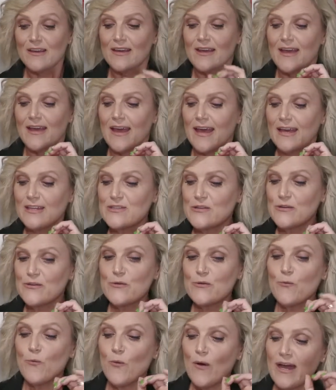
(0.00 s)
And so
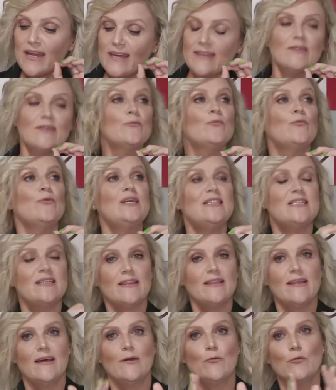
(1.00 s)
the way that we
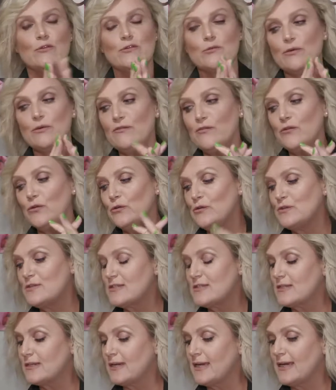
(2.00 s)
did that was we've
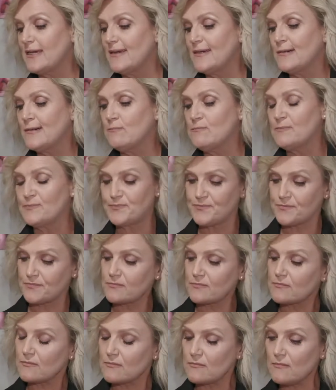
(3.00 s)
used an
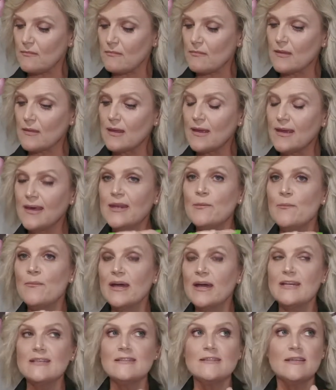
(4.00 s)

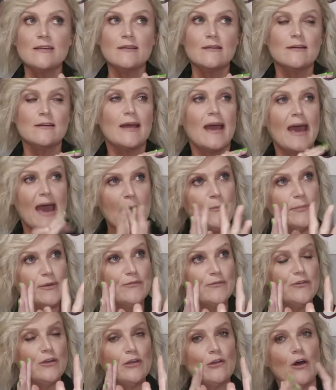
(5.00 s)
amazing app,
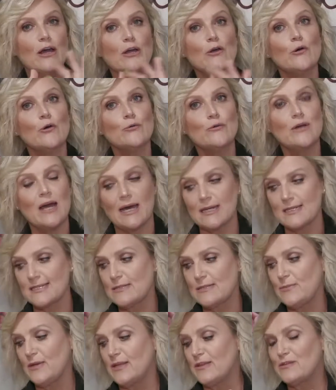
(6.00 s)
if you like, called
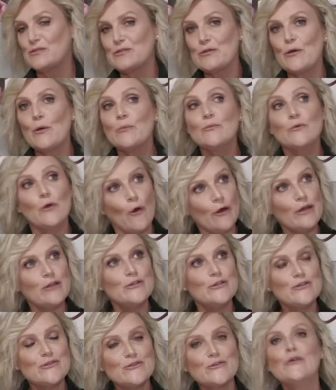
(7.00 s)
Colorsmith. So I'm going
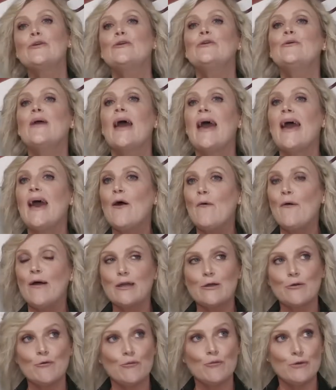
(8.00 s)
to show you how I
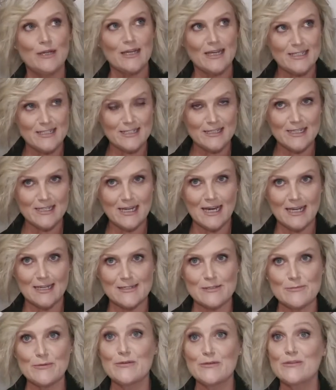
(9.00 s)
created the
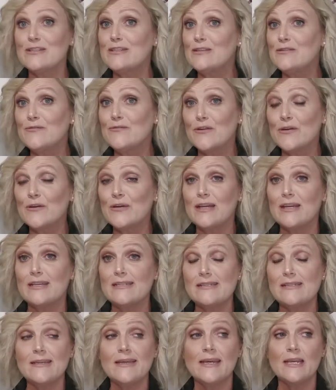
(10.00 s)
colours because it is very
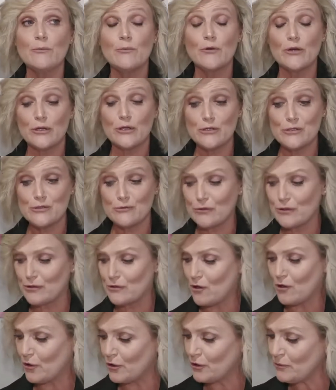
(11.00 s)
easy. Anybody could do it at
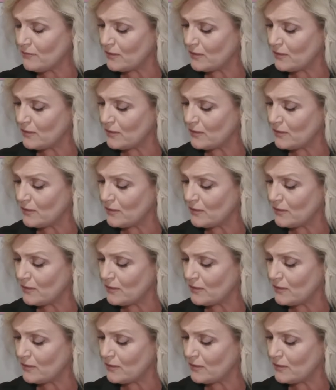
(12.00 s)
home.